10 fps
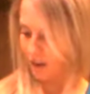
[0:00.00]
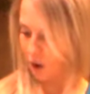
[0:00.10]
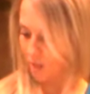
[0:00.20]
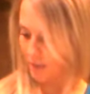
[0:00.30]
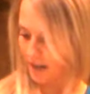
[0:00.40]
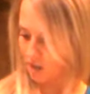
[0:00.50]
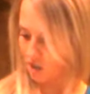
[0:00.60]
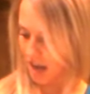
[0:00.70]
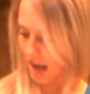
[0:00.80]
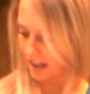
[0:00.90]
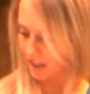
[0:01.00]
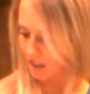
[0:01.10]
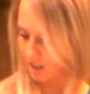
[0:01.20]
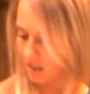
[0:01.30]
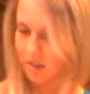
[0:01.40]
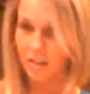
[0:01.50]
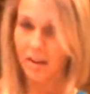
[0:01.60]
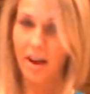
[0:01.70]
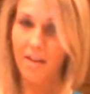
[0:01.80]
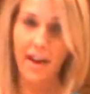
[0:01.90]
almond extract.
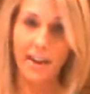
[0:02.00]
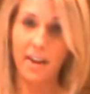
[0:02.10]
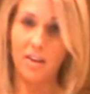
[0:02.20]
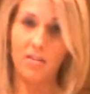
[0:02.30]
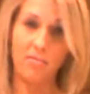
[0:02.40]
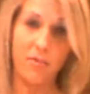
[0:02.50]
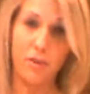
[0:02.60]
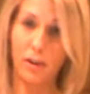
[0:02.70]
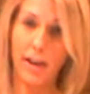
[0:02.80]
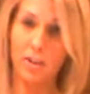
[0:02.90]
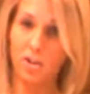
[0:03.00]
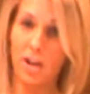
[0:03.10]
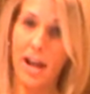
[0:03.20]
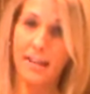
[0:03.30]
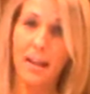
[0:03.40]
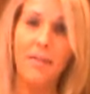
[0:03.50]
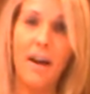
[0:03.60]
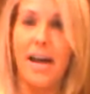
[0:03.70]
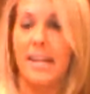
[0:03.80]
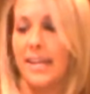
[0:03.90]
I've added vanilla extract.
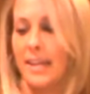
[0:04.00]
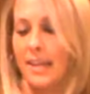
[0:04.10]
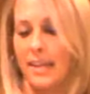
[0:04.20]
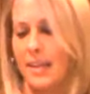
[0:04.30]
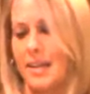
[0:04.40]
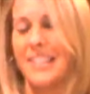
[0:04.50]
I've added